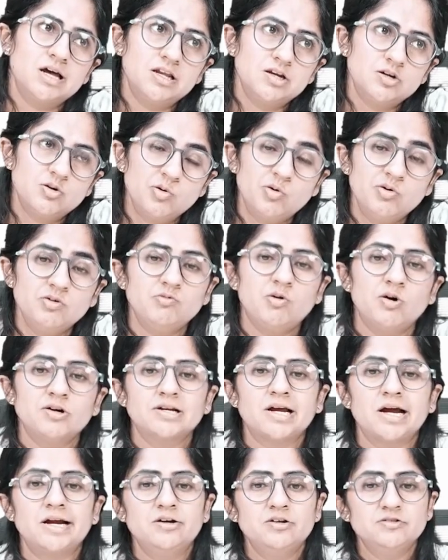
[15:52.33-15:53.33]
know
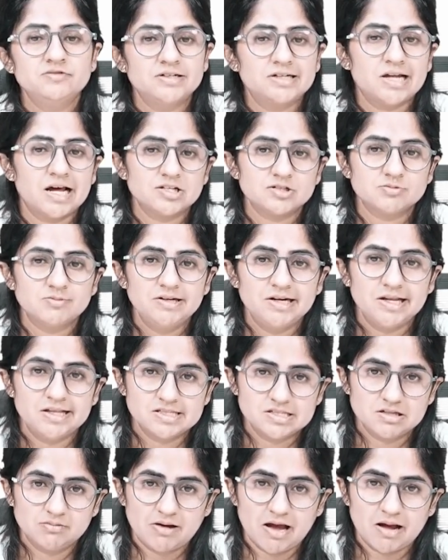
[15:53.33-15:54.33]
what kind of attachment
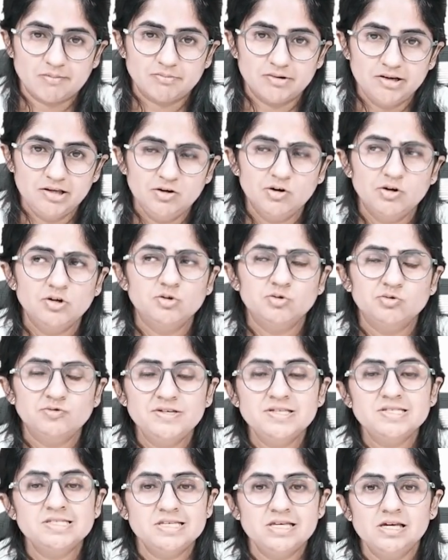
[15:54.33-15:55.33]
ends up happening, or do
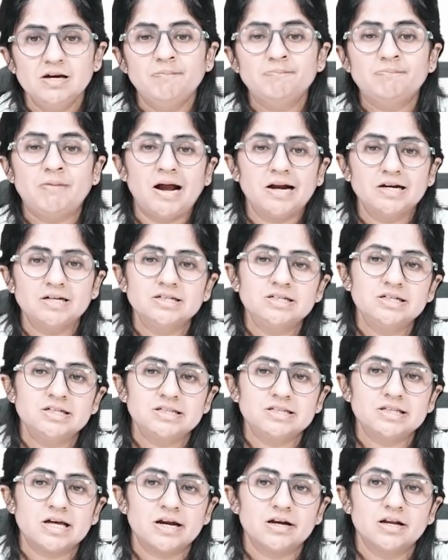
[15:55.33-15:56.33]
we see a pattern
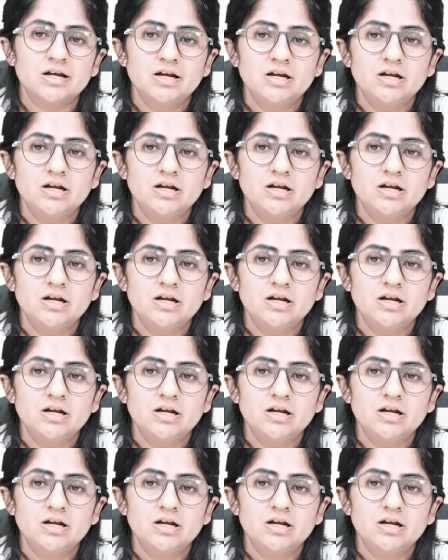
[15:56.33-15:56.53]
in that?